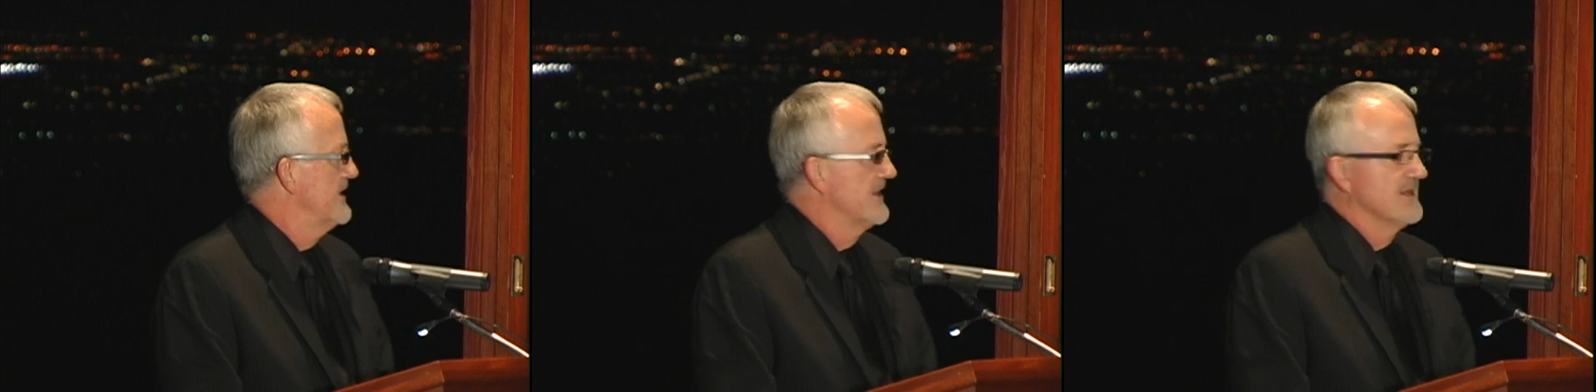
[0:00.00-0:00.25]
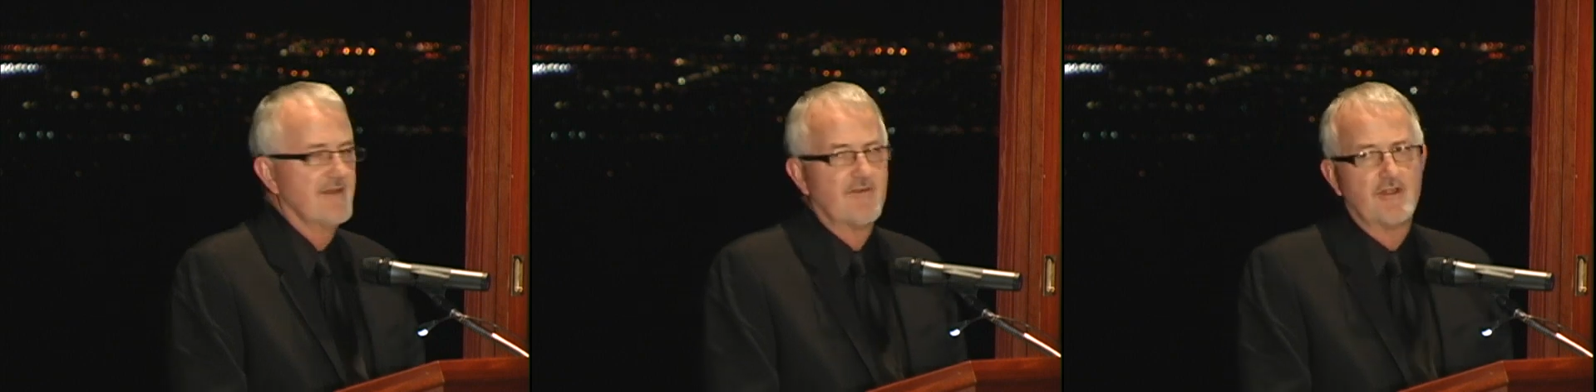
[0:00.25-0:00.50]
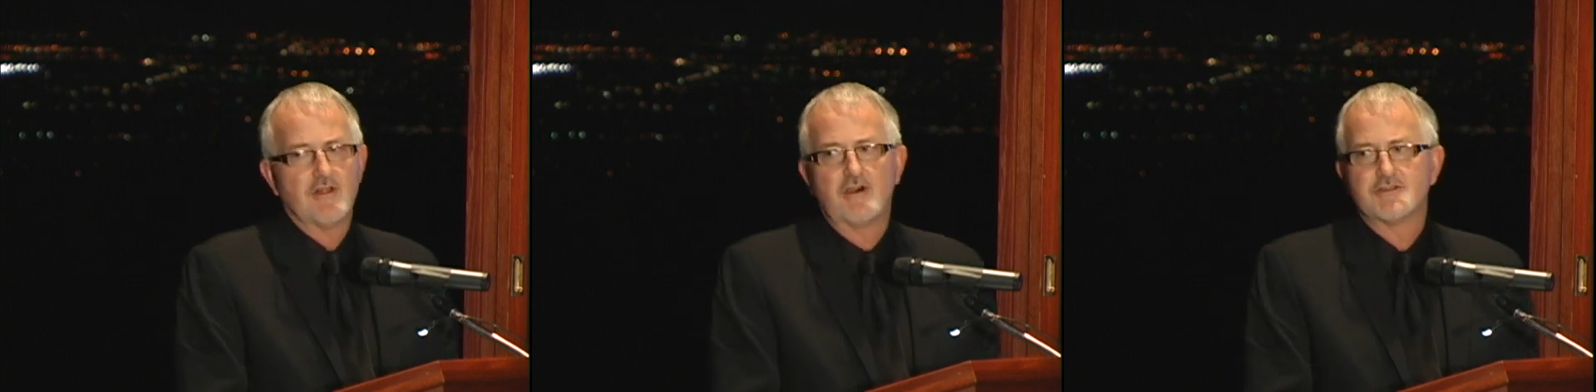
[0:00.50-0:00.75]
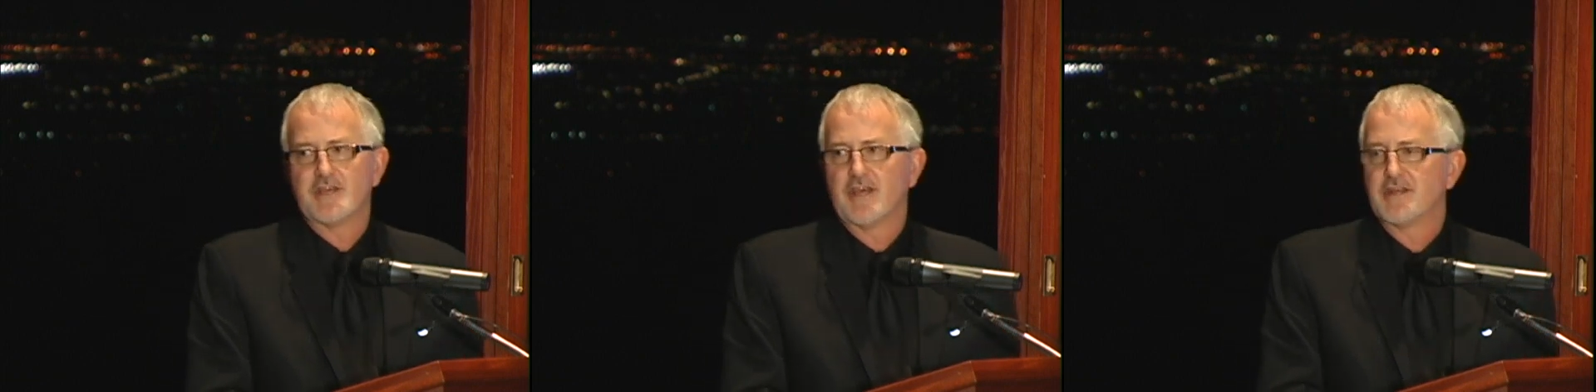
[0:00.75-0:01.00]
and living in
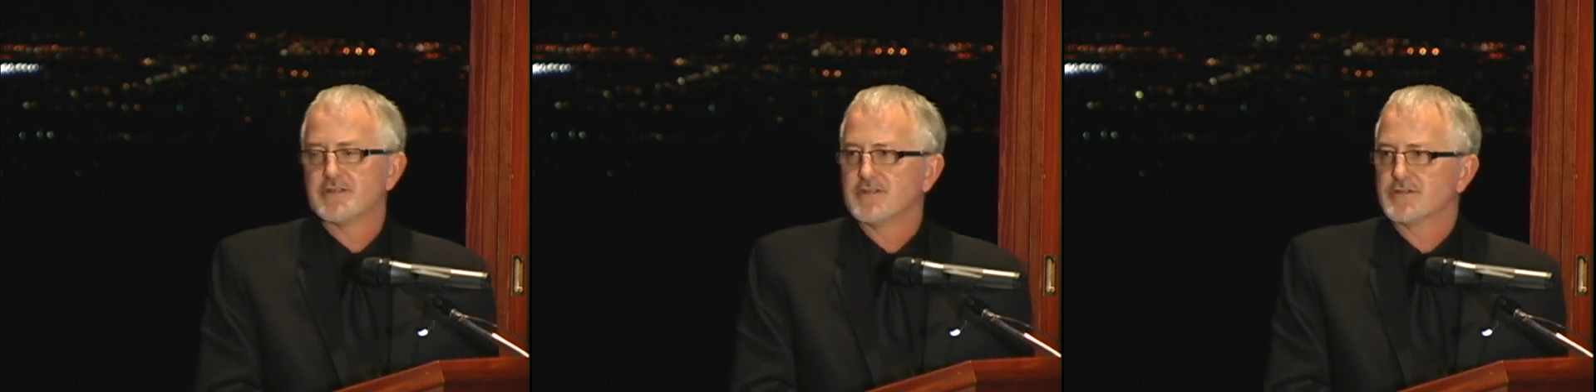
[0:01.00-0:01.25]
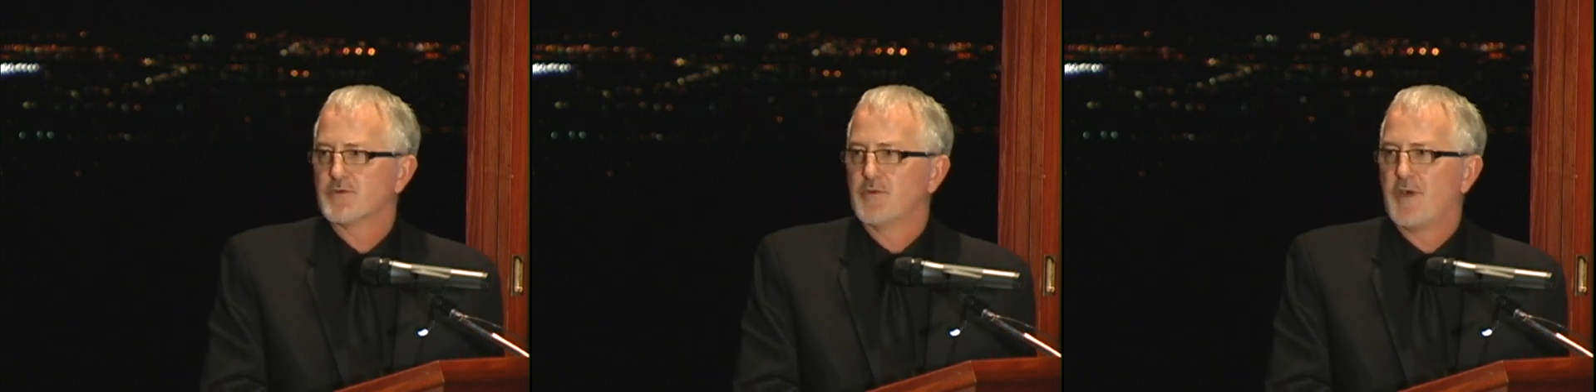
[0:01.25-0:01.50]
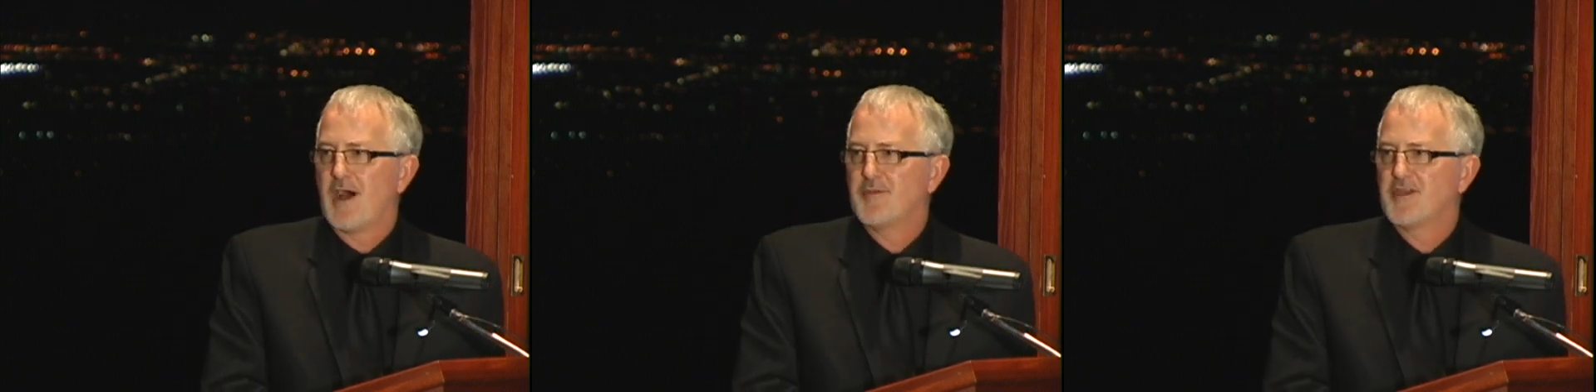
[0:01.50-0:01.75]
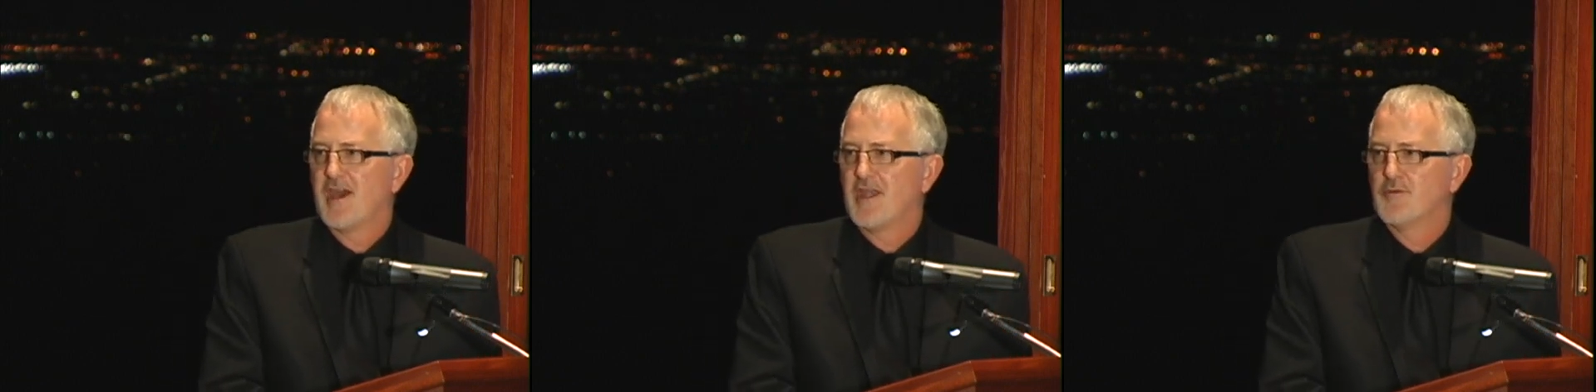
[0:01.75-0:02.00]
Los Angeles when
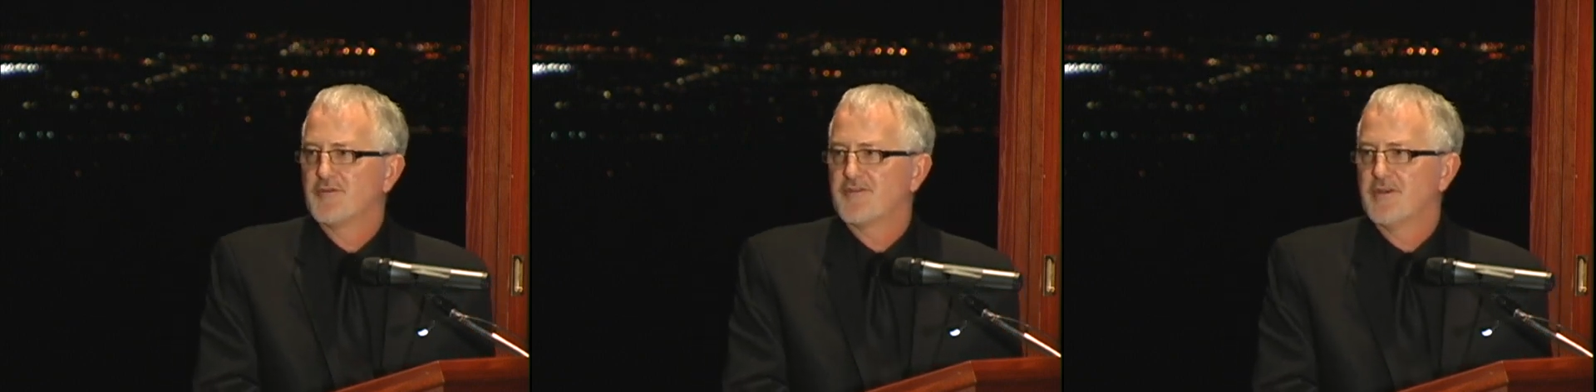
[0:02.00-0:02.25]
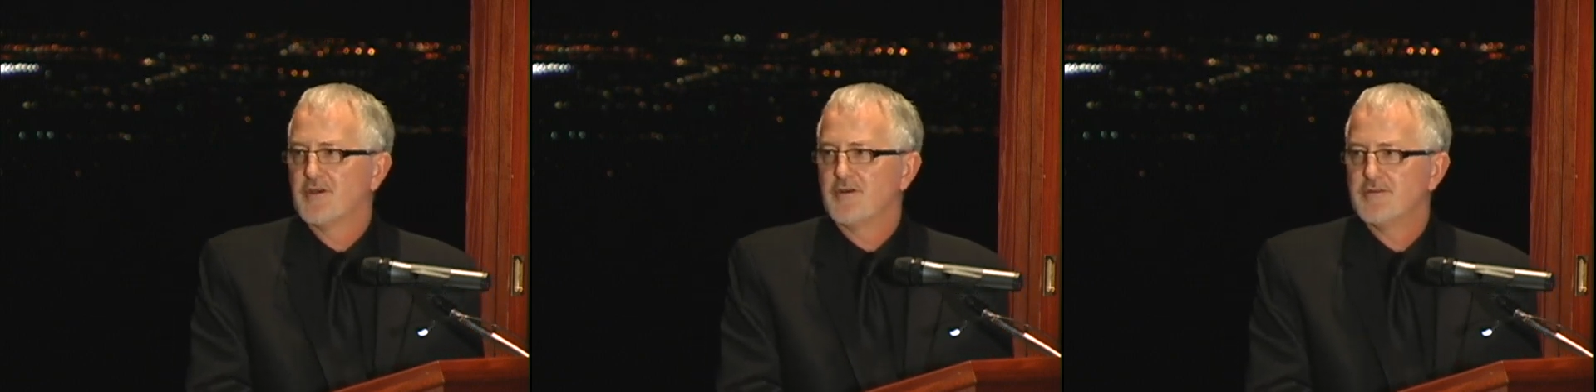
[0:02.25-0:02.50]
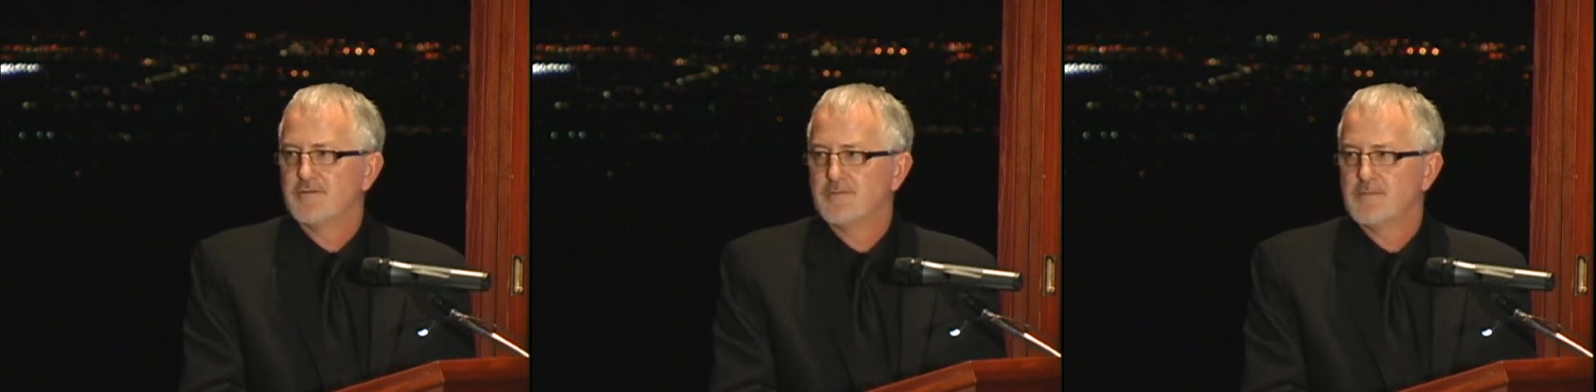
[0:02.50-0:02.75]
Bobby Kennedy was killed,